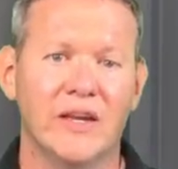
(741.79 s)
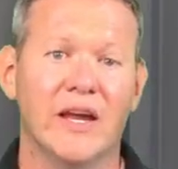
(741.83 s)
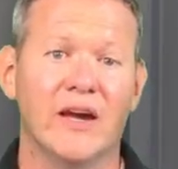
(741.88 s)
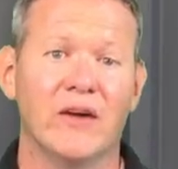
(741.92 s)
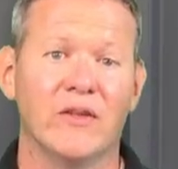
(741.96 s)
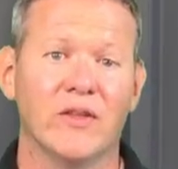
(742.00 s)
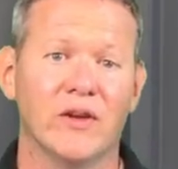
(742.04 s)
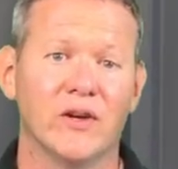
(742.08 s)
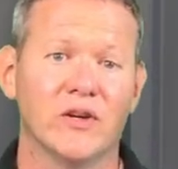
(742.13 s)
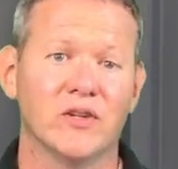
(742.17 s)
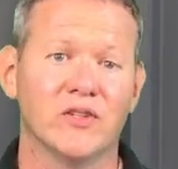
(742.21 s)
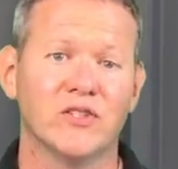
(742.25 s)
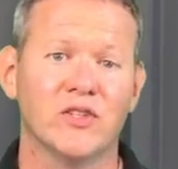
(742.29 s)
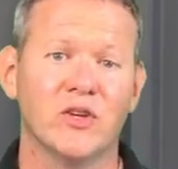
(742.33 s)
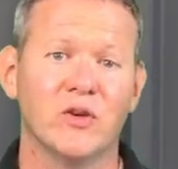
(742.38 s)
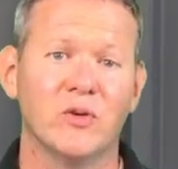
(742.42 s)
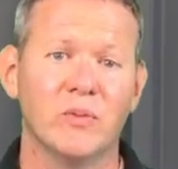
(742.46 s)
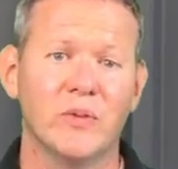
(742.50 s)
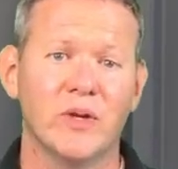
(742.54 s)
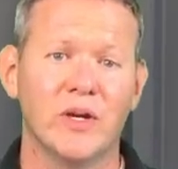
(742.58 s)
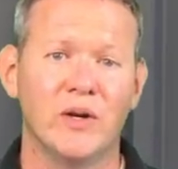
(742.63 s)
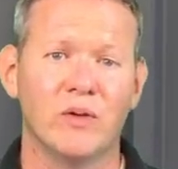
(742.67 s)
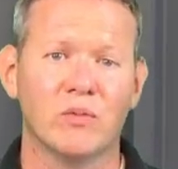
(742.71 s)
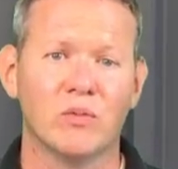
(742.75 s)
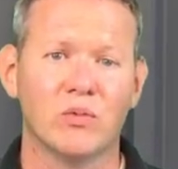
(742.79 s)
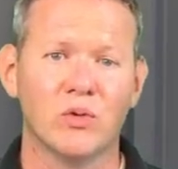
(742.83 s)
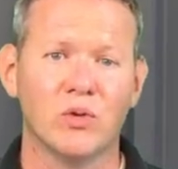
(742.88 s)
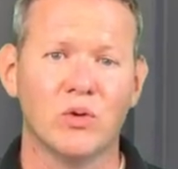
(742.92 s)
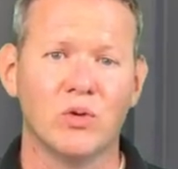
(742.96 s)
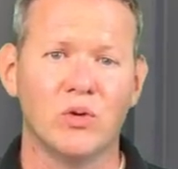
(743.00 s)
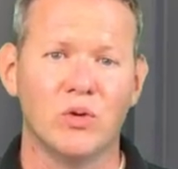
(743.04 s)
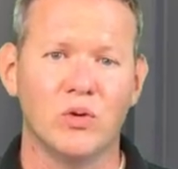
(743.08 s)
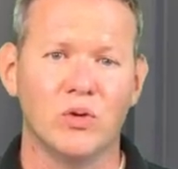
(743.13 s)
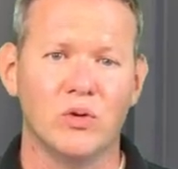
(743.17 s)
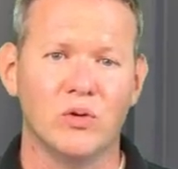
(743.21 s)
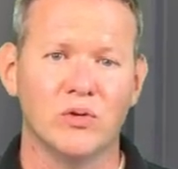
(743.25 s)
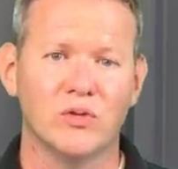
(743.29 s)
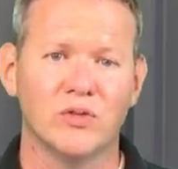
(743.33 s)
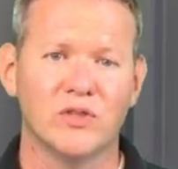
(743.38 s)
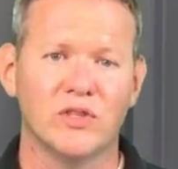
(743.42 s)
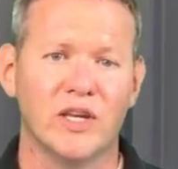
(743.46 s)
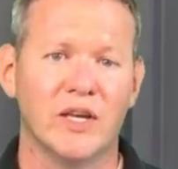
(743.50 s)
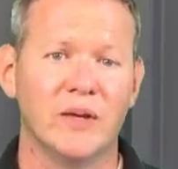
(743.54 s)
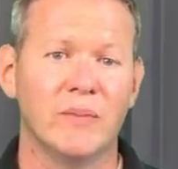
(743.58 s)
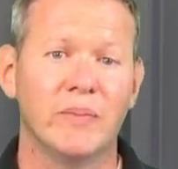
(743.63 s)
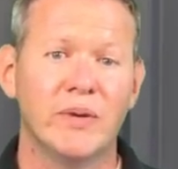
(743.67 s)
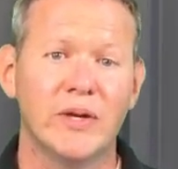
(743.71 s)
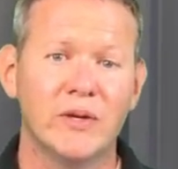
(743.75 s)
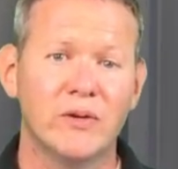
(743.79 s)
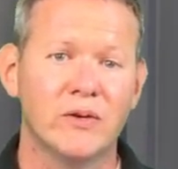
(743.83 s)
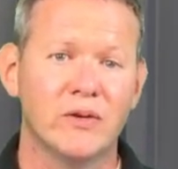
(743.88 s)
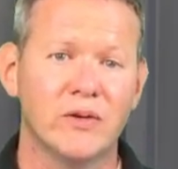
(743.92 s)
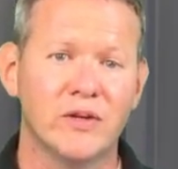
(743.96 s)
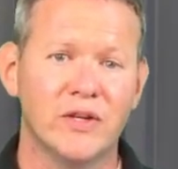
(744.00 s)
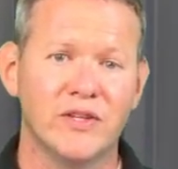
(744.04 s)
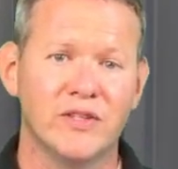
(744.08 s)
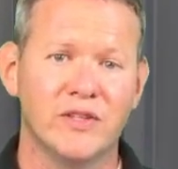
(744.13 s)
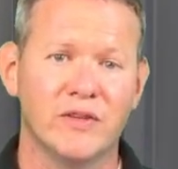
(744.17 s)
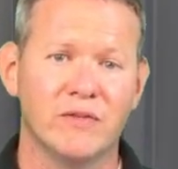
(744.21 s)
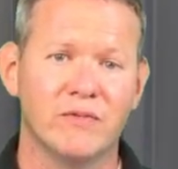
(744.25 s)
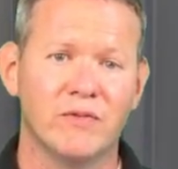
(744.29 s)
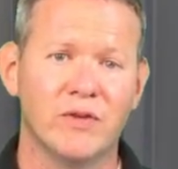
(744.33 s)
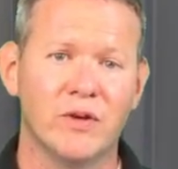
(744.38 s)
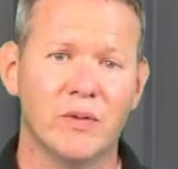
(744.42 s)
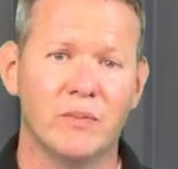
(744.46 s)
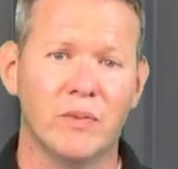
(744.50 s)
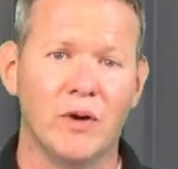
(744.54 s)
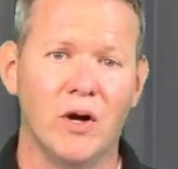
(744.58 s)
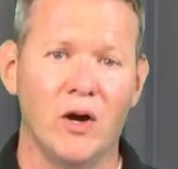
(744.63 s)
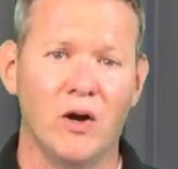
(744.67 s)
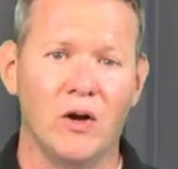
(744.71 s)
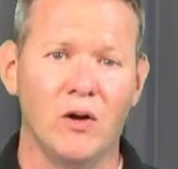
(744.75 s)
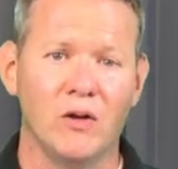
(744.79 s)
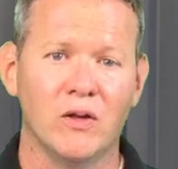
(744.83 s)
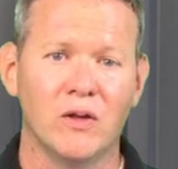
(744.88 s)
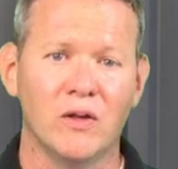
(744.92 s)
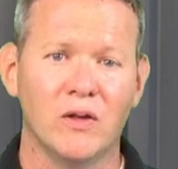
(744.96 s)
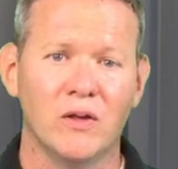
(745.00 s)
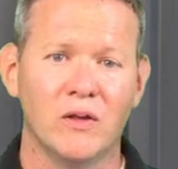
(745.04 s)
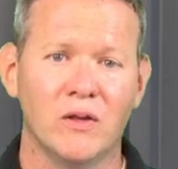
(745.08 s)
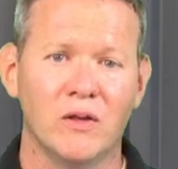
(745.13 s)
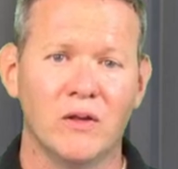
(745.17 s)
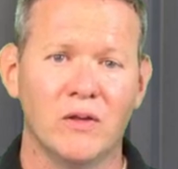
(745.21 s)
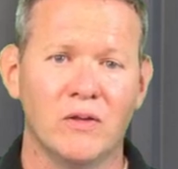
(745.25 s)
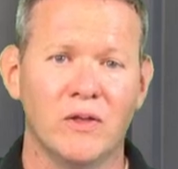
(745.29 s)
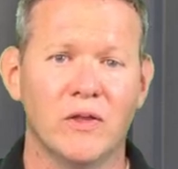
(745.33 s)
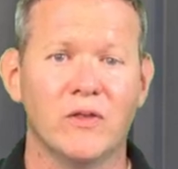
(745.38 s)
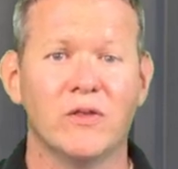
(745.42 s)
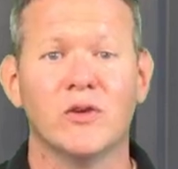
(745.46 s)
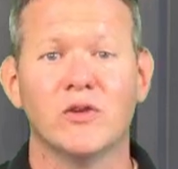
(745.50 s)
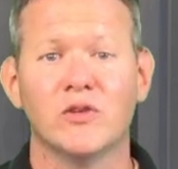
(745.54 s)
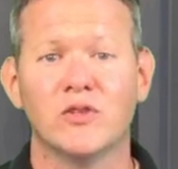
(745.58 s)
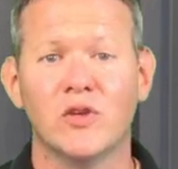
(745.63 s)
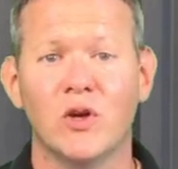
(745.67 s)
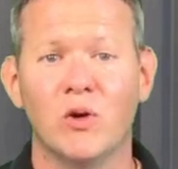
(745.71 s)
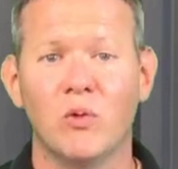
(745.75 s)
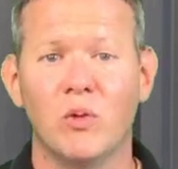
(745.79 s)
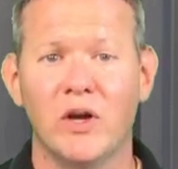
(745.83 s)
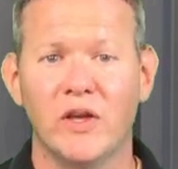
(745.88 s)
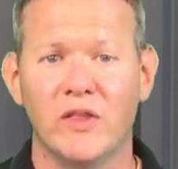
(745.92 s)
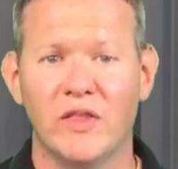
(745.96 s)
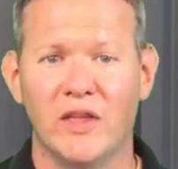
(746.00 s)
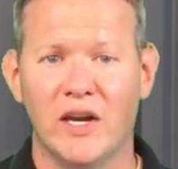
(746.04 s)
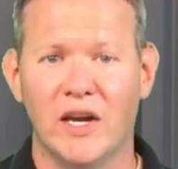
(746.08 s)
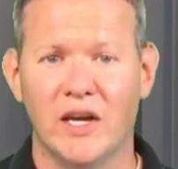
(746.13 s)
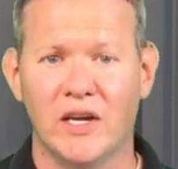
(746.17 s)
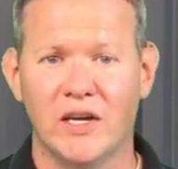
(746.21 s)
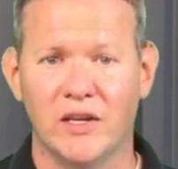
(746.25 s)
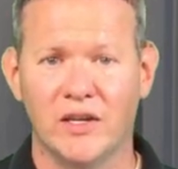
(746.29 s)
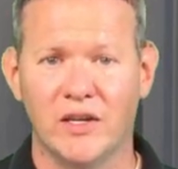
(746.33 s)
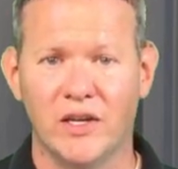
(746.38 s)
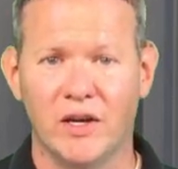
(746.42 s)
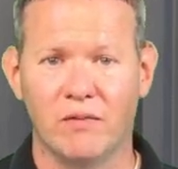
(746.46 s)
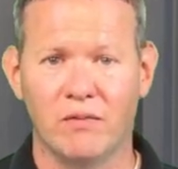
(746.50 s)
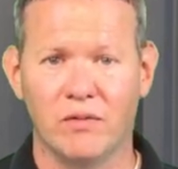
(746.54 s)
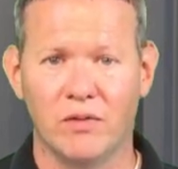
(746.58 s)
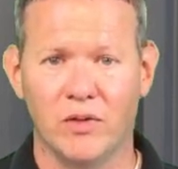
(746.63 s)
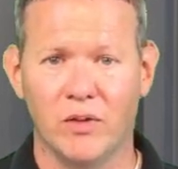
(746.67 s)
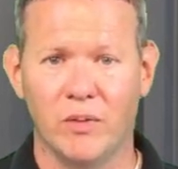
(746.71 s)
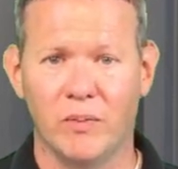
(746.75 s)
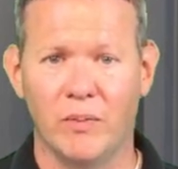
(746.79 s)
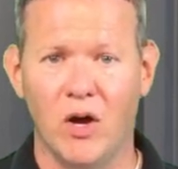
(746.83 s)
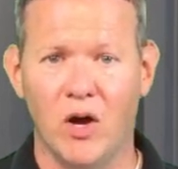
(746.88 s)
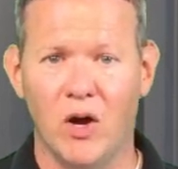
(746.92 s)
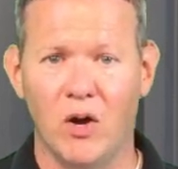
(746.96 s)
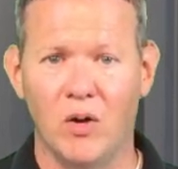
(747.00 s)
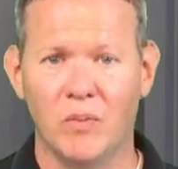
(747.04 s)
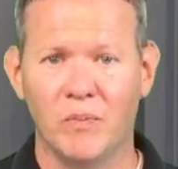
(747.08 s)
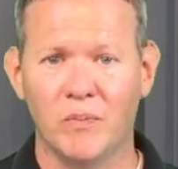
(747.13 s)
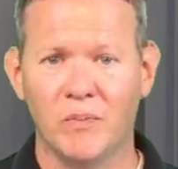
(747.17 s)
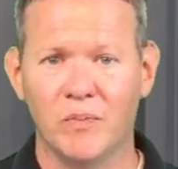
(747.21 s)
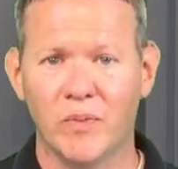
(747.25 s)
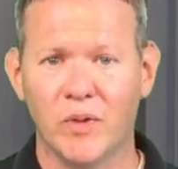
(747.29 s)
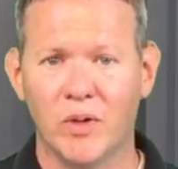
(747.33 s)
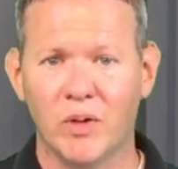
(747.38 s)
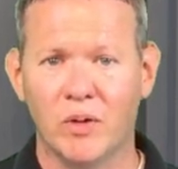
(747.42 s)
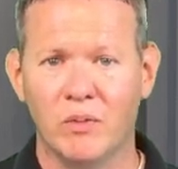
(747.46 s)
Now, there are so many rules and penalties in football that there's no way that I could cover them all.